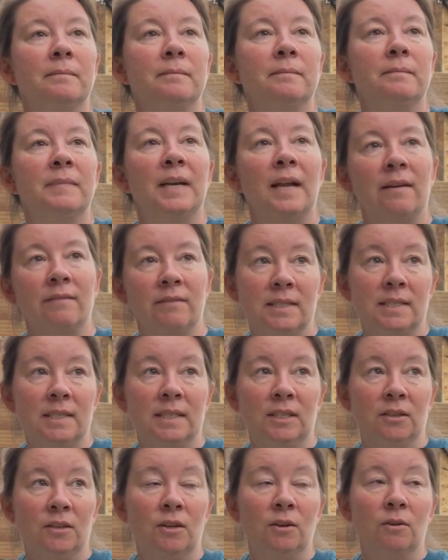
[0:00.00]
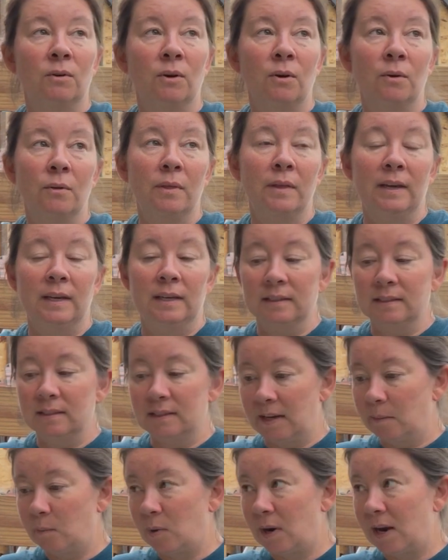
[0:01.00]
But obviously you can grow things
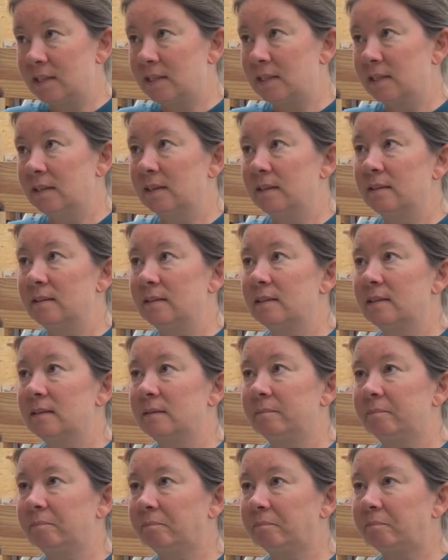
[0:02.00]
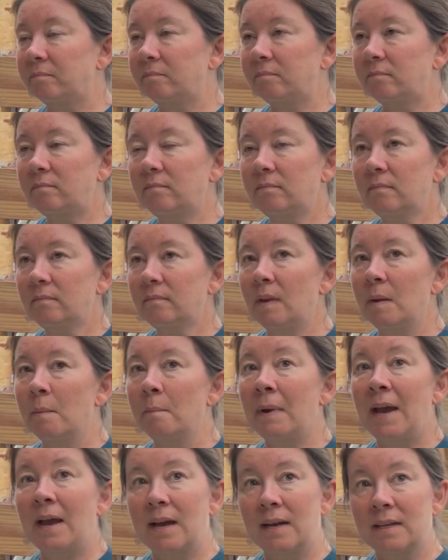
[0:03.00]
like brassicas
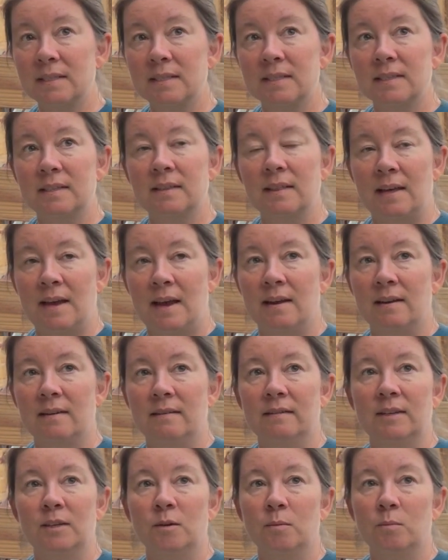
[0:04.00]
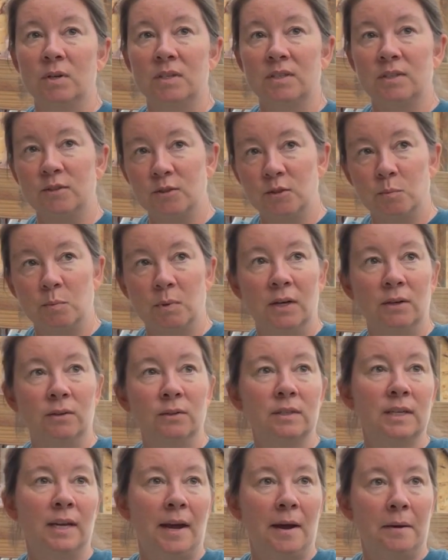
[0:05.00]
past that, you know, Brussels
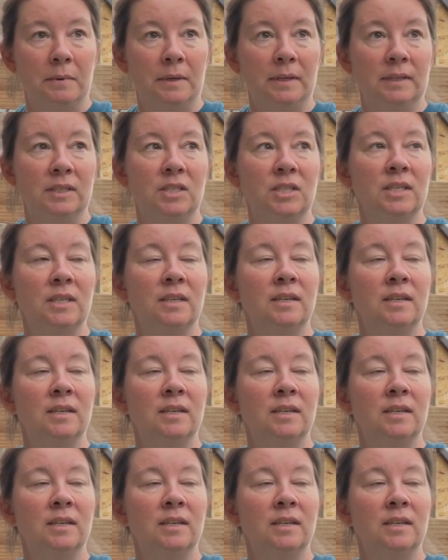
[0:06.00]
sprouts, cabbage.